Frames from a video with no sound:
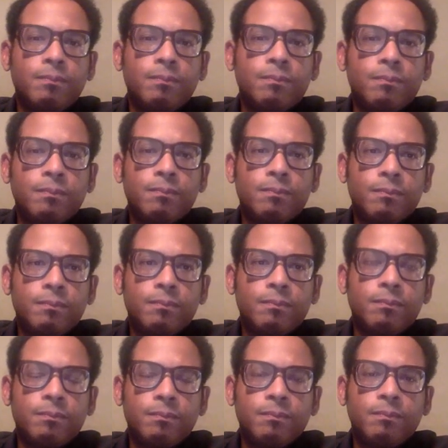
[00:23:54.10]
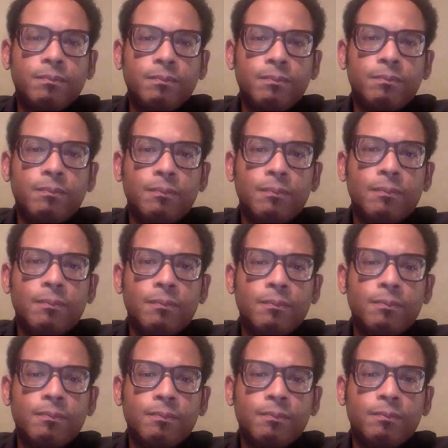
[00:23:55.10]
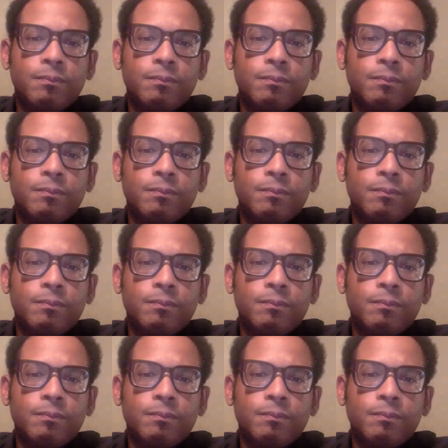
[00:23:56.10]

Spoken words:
No words are spoken by the person on screen.